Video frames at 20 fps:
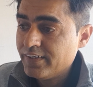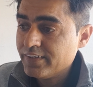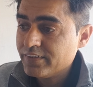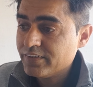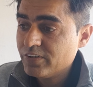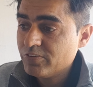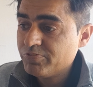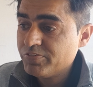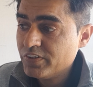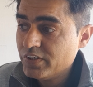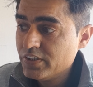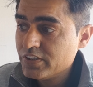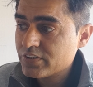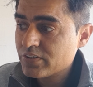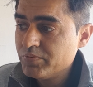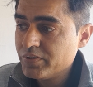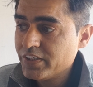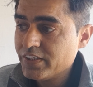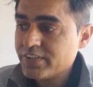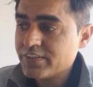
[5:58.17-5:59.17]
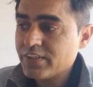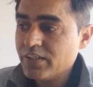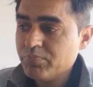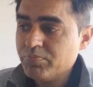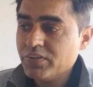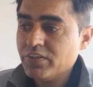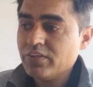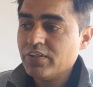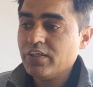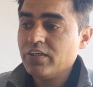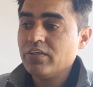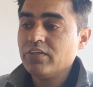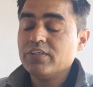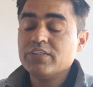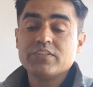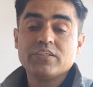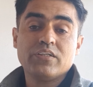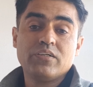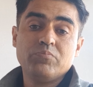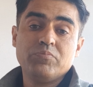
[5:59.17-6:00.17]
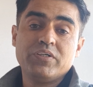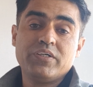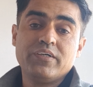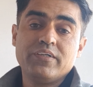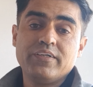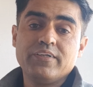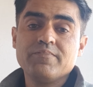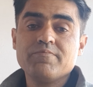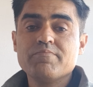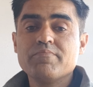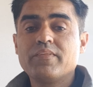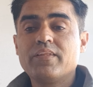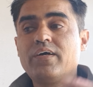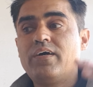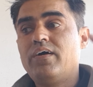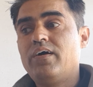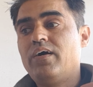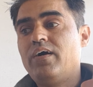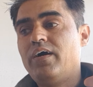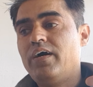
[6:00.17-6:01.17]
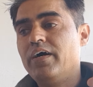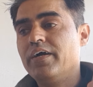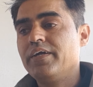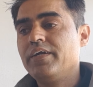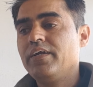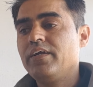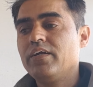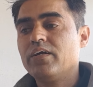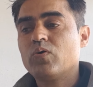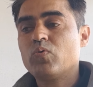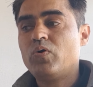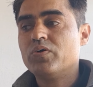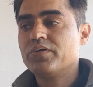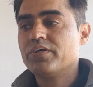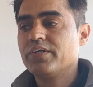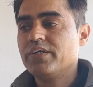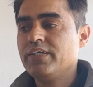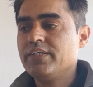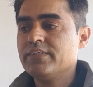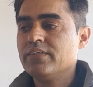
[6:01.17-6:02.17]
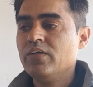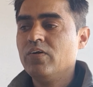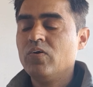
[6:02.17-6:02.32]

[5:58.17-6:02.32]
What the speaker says: The first committed step is inhibited in high quantities